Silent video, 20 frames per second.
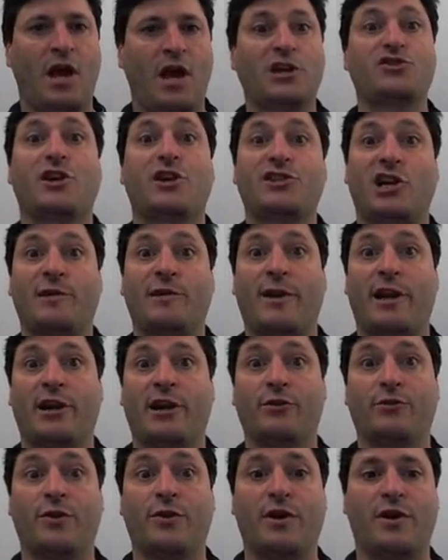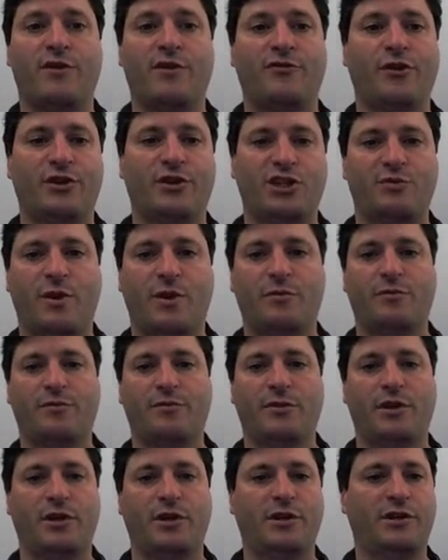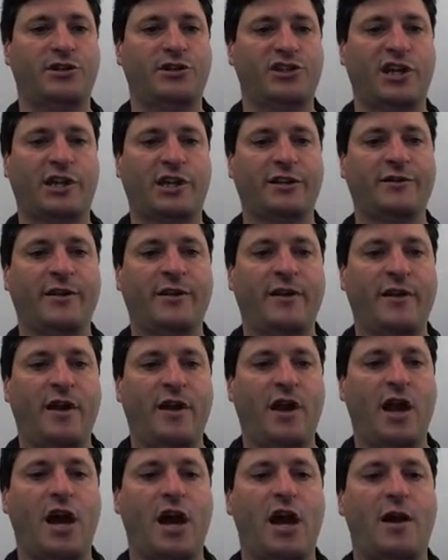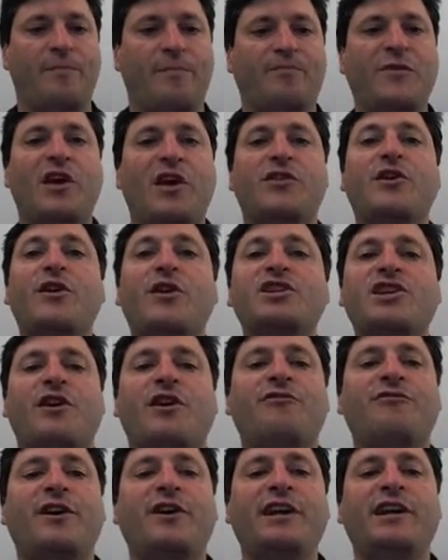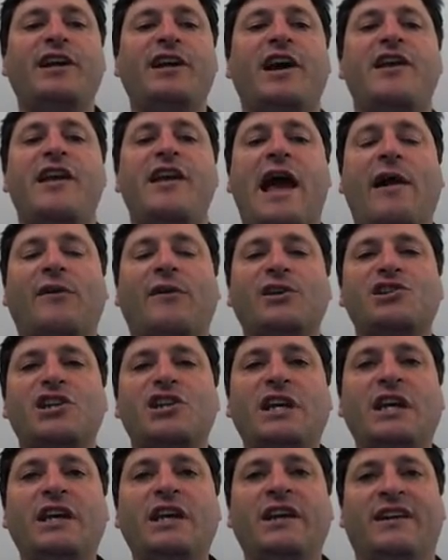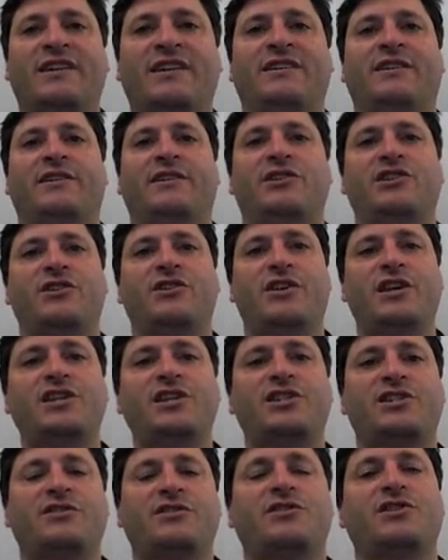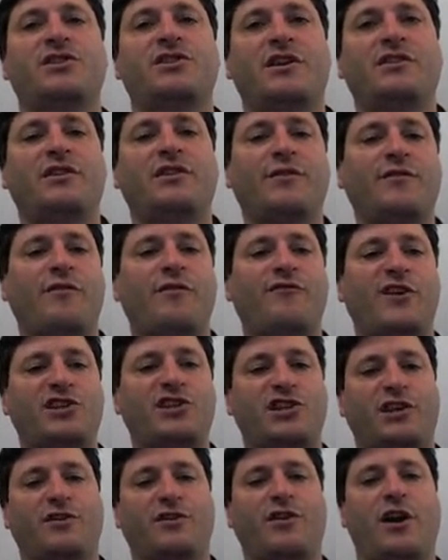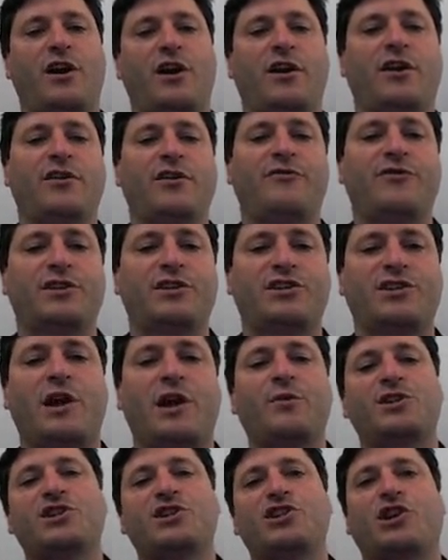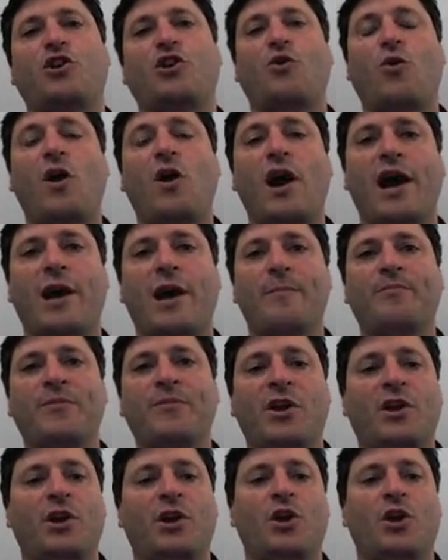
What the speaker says: So I'll talk about how to avoid this problem in a second. There is a funny analogy to this idea of a phishing site, which is a crime.